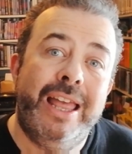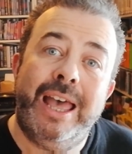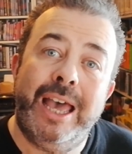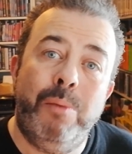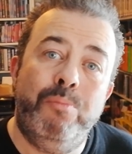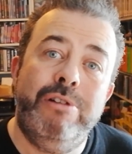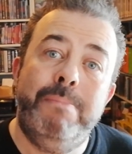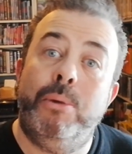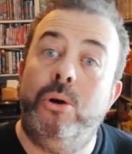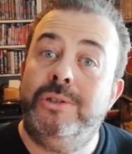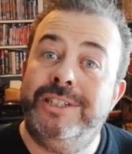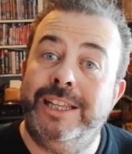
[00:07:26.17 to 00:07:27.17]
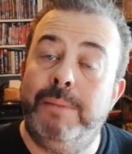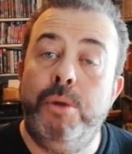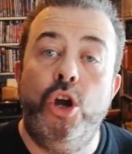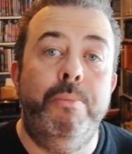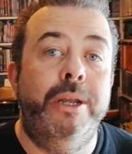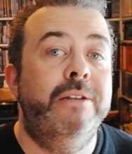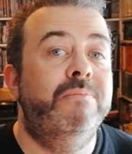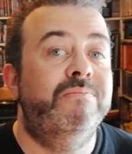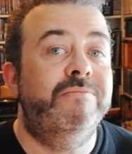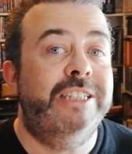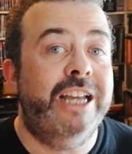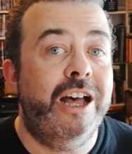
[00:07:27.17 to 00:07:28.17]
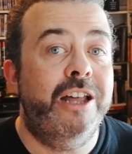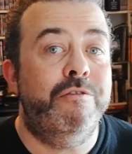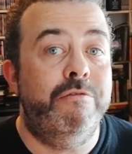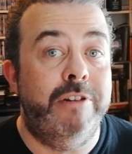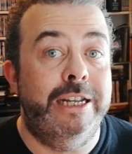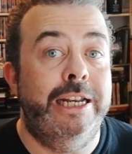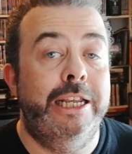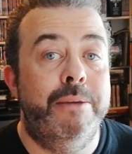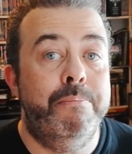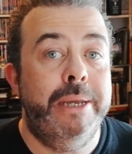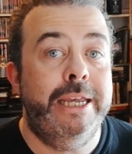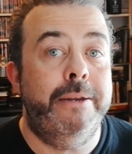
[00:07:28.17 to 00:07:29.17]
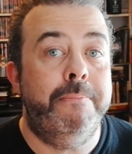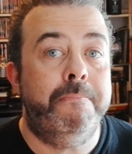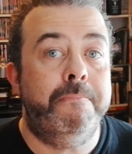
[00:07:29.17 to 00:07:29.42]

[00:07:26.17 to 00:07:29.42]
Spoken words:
And Britbox at the moment can't really compete.